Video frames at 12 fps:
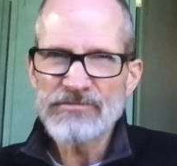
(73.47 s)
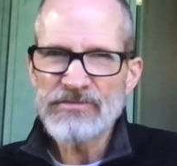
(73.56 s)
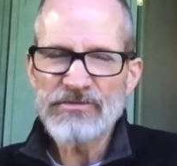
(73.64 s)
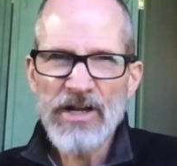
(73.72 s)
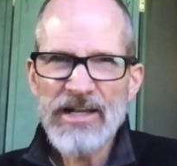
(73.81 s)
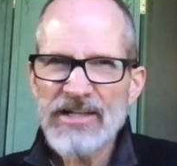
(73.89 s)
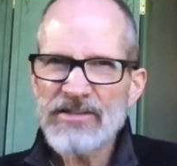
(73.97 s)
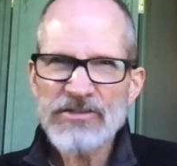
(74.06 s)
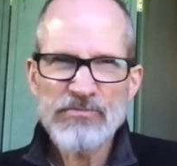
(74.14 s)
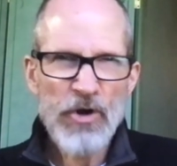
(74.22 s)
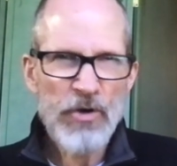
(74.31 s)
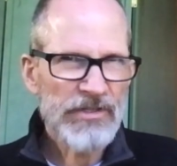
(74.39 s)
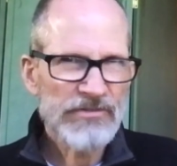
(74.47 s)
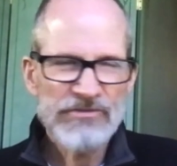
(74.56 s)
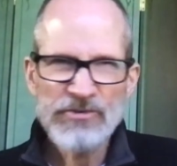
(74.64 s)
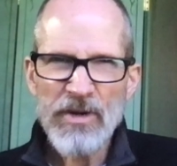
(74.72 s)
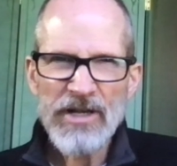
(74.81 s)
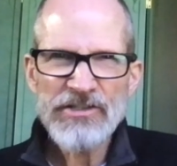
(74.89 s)
right at this moment,
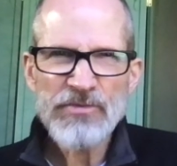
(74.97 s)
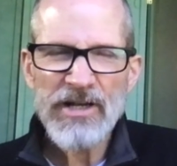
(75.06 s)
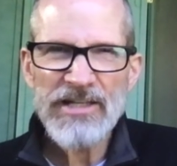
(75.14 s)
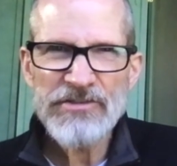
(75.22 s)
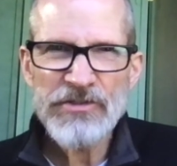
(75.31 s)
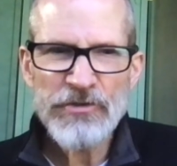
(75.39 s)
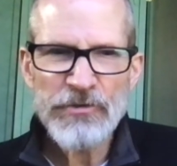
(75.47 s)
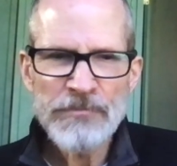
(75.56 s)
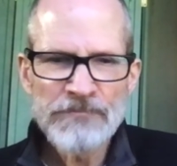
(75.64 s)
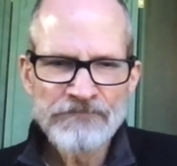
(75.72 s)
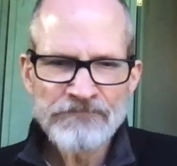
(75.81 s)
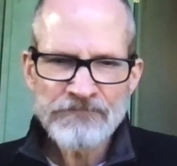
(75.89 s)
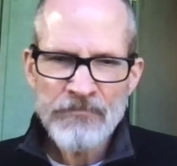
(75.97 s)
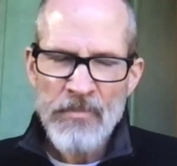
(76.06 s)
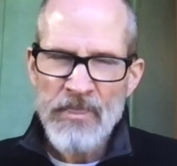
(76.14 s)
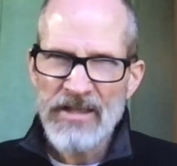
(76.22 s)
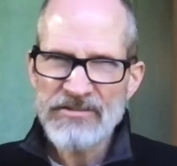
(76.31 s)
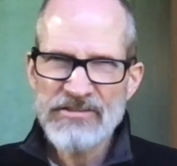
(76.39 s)
2022,
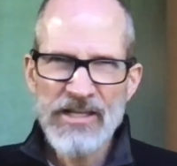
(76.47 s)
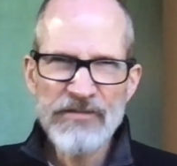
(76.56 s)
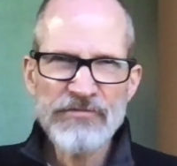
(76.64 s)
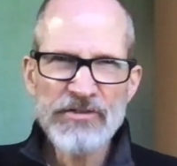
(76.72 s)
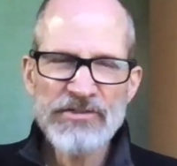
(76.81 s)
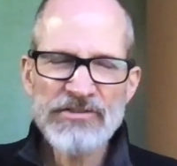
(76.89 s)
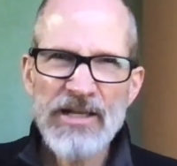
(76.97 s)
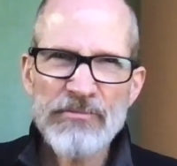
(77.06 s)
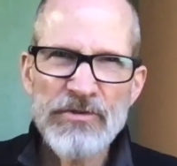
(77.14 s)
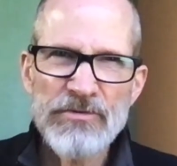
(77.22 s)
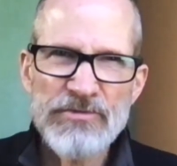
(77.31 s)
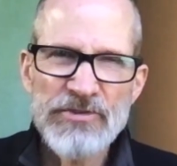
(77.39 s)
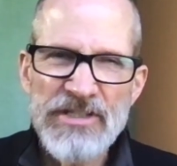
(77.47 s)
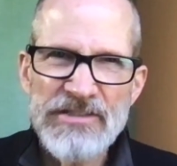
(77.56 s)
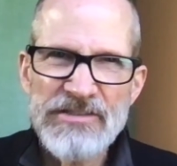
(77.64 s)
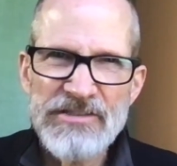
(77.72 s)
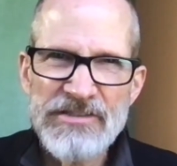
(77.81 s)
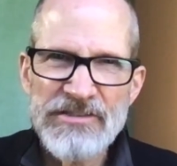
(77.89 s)
and say, for example,
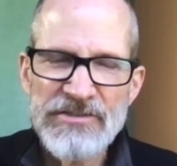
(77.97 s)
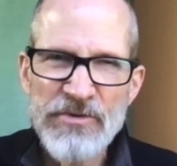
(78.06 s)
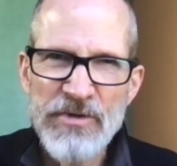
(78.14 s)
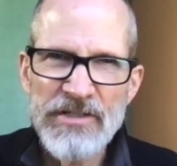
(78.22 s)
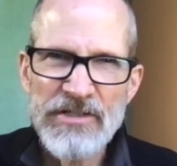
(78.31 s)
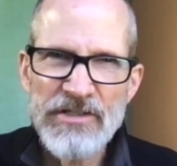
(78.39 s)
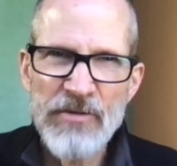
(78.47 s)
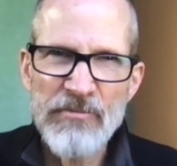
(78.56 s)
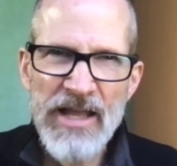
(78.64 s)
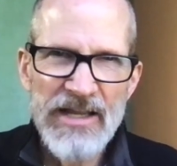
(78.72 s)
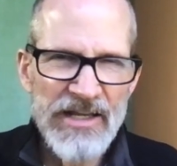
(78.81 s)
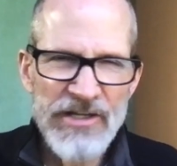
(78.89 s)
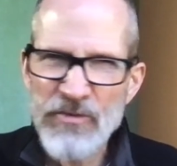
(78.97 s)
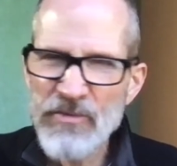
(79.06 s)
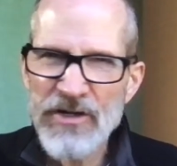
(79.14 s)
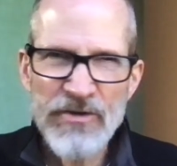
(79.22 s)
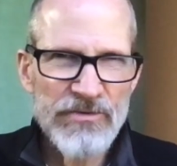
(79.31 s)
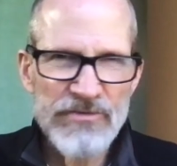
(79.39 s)
Jesus is going to come back. I know we
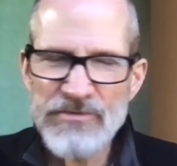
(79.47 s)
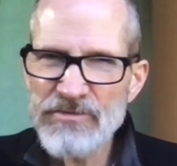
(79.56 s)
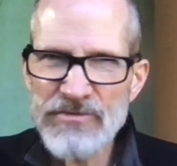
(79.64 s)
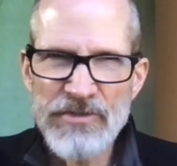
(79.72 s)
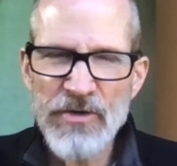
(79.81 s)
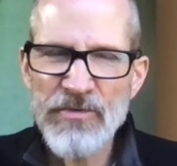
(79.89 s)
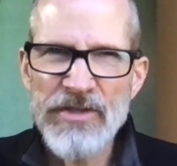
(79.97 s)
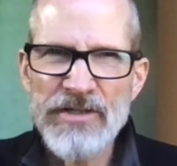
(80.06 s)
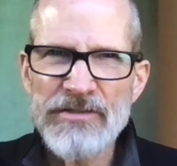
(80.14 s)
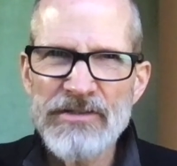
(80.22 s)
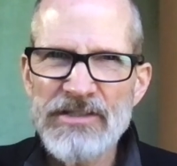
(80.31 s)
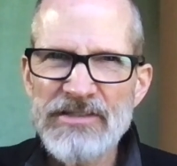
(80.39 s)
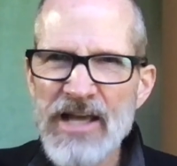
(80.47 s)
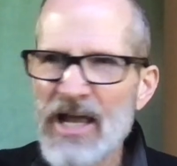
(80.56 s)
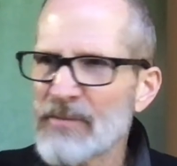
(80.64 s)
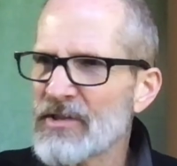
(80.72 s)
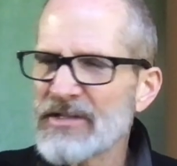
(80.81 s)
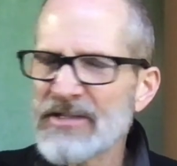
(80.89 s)
don't know the
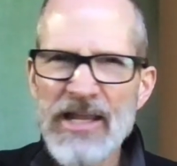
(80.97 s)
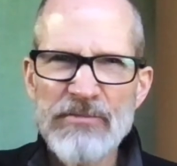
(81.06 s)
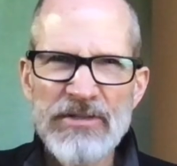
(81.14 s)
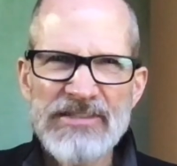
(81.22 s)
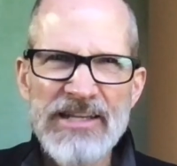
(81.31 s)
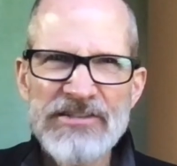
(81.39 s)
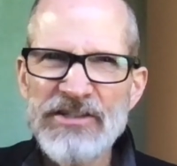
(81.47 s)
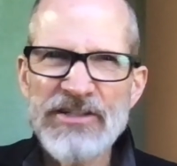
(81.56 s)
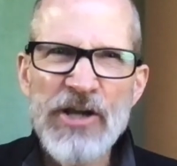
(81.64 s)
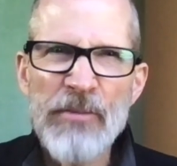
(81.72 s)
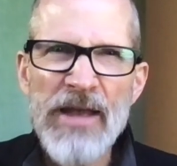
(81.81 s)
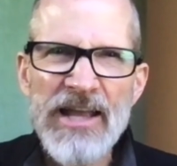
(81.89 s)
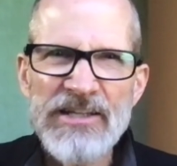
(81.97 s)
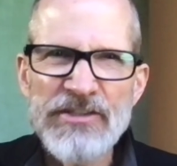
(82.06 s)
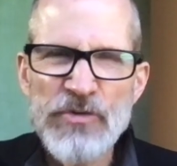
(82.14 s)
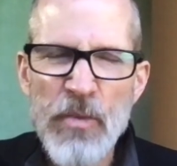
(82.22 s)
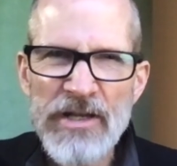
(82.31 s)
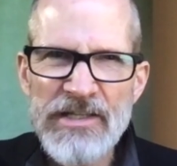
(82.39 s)
time and the day, but say he's going to come back in
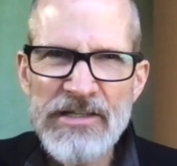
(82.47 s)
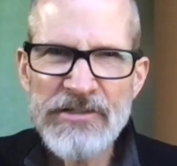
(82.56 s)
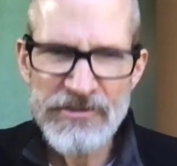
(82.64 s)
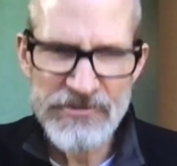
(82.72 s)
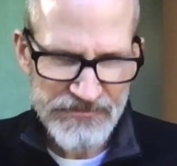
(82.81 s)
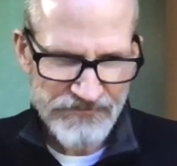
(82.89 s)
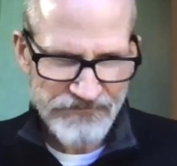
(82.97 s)
20 years.